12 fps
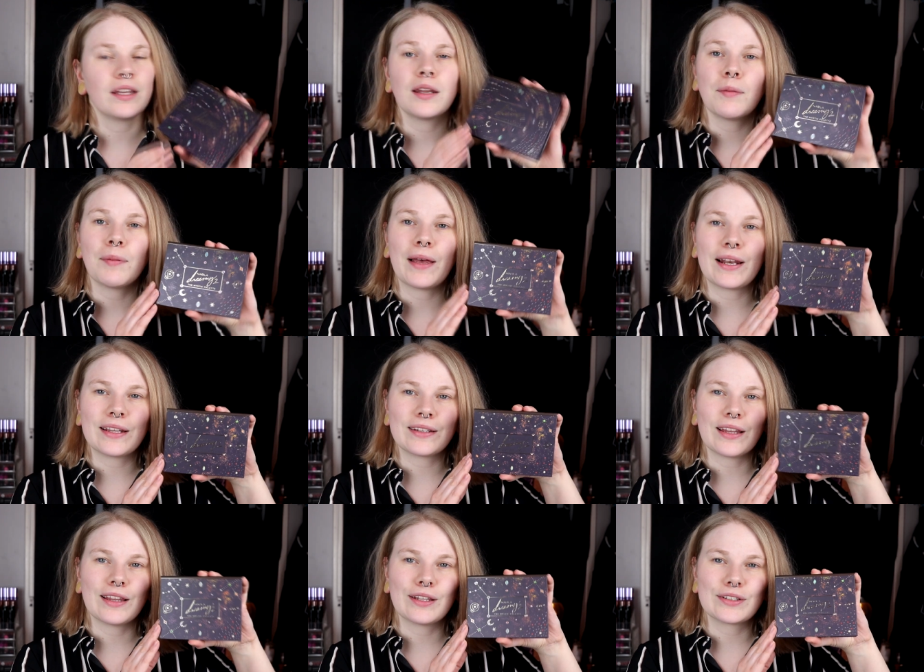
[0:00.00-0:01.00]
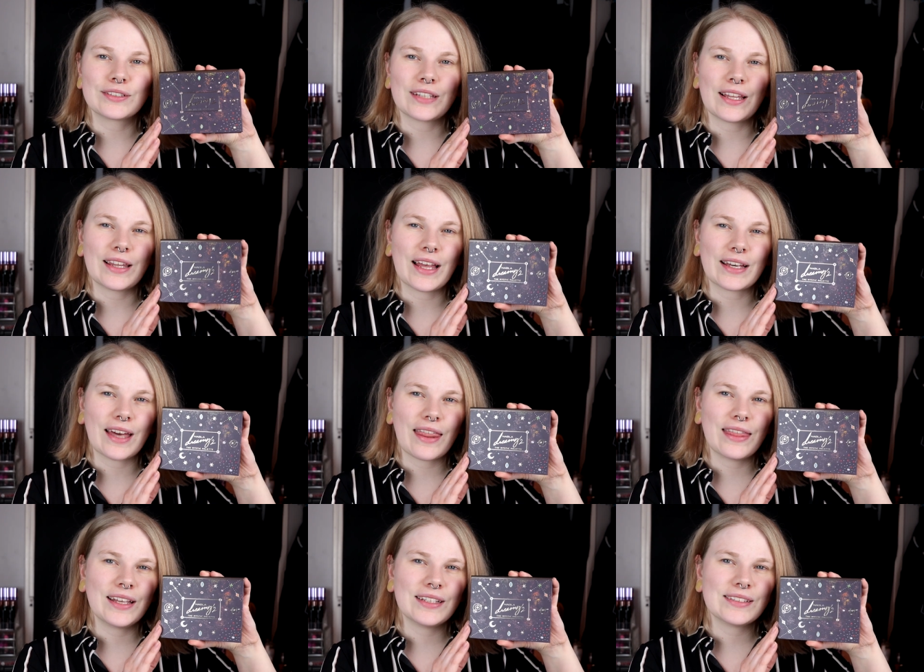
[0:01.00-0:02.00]
the palette looks like
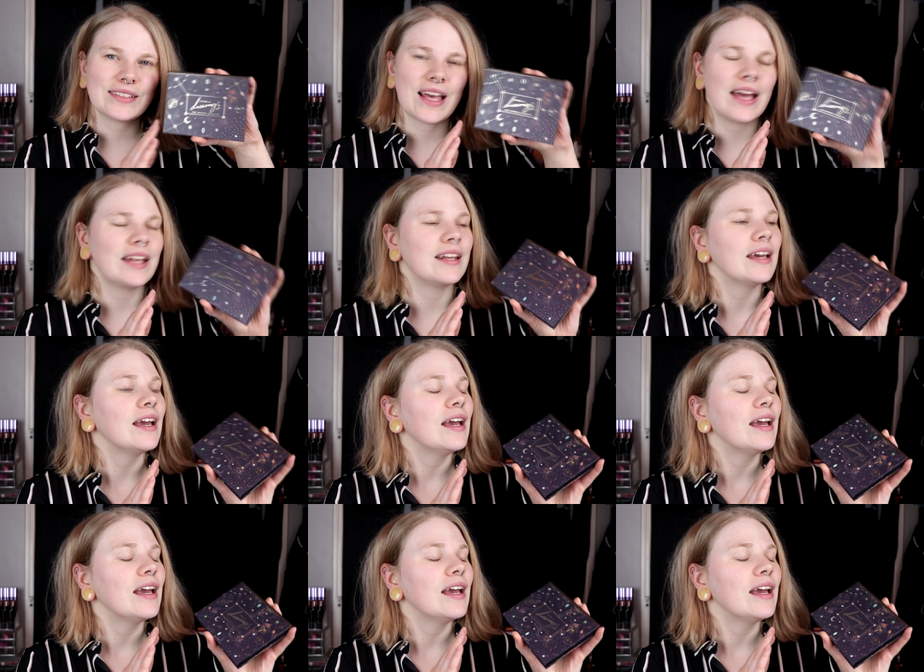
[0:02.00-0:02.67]
this and